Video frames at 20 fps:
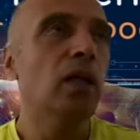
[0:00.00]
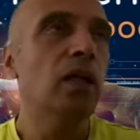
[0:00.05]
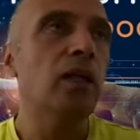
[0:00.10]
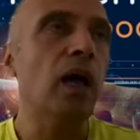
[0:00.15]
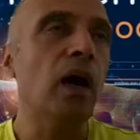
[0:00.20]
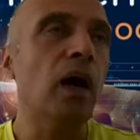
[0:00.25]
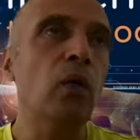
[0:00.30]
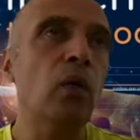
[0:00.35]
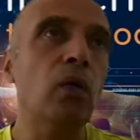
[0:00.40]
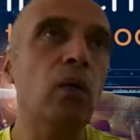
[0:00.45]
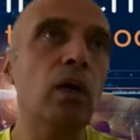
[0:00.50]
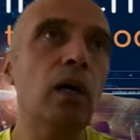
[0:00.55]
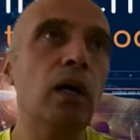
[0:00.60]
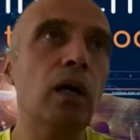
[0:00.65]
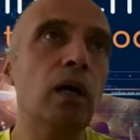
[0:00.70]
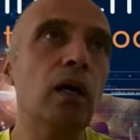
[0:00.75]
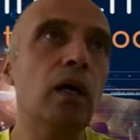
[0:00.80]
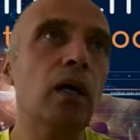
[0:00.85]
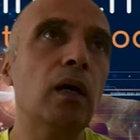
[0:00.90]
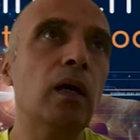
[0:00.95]
Now,
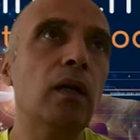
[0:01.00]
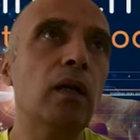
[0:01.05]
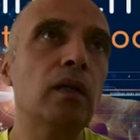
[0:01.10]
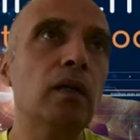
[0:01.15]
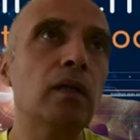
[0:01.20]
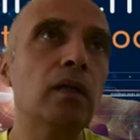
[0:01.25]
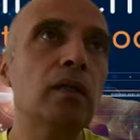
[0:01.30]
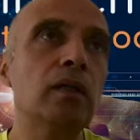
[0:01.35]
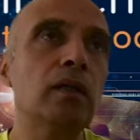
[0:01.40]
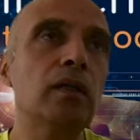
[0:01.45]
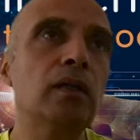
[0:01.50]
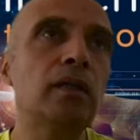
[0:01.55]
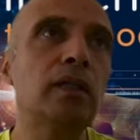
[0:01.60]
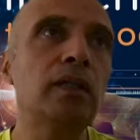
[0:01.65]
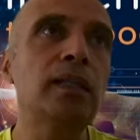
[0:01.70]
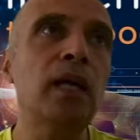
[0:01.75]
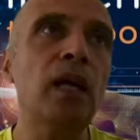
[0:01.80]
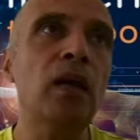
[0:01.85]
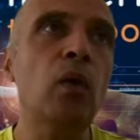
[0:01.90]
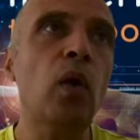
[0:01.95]

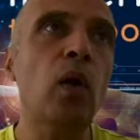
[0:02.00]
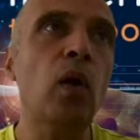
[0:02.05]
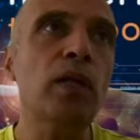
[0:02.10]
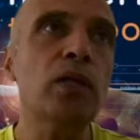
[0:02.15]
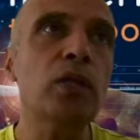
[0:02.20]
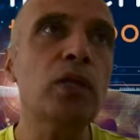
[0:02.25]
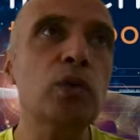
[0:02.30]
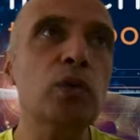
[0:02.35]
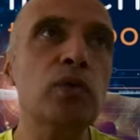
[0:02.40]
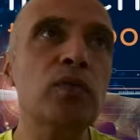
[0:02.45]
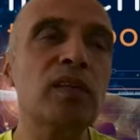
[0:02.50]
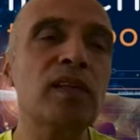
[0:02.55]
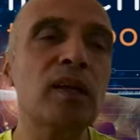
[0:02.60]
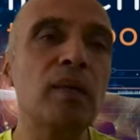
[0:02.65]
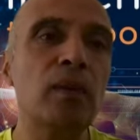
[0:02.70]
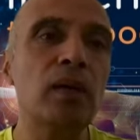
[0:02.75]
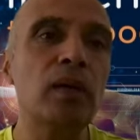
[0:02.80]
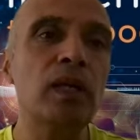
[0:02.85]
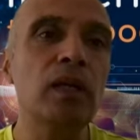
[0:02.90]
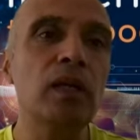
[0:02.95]
these are not issues for
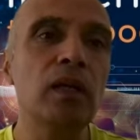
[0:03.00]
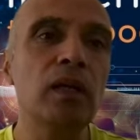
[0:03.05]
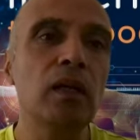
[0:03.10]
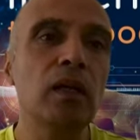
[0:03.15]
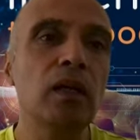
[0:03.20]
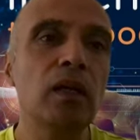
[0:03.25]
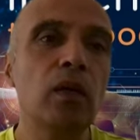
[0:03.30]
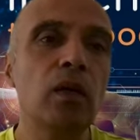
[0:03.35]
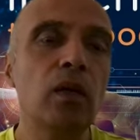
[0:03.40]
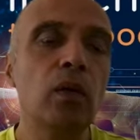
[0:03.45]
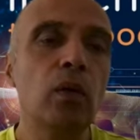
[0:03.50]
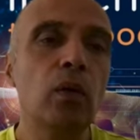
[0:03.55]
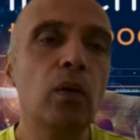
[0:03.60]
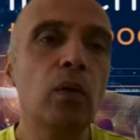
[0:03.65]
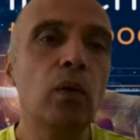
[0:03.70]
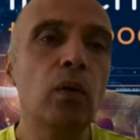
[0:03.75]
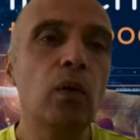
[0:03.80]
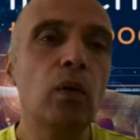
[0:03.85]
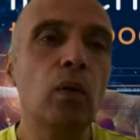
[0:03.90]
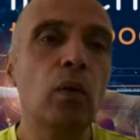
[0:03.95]
somebody
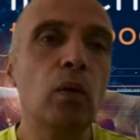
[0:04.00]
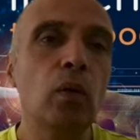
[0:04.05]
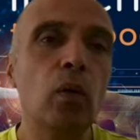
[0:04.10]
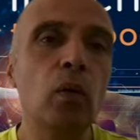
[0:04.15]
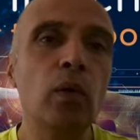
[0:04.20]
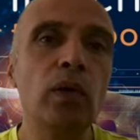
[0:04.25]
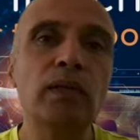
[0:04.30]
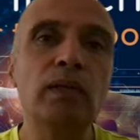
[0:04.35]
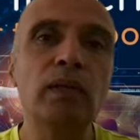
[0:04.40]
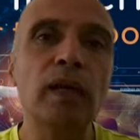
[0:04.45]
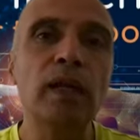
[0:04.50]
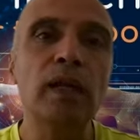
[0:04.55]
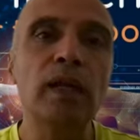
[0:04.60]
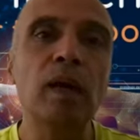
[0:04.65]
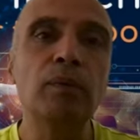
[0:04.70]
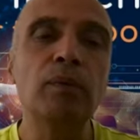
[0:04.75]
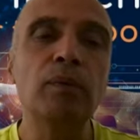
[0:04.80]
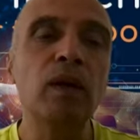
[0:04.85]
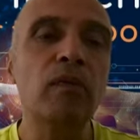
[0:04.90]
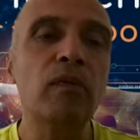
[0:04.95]
who is setting
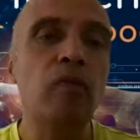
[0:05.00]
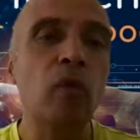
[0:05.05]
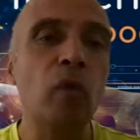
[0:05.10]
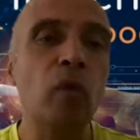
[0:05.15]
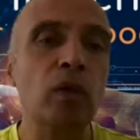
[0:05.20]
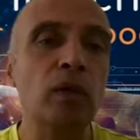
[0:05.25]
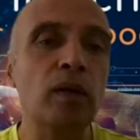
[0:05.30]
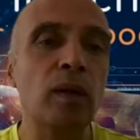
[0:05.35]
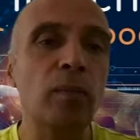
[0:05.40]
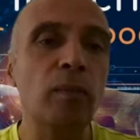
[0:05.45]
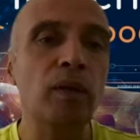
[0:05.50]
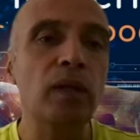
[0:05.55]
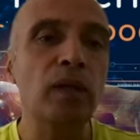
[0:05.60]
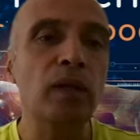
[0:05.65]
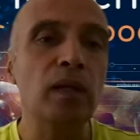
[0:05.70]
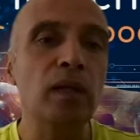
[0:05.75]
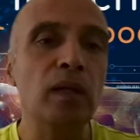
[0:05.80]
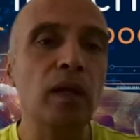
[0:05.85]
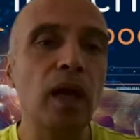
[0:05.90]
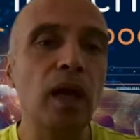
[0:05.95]
up their fourth company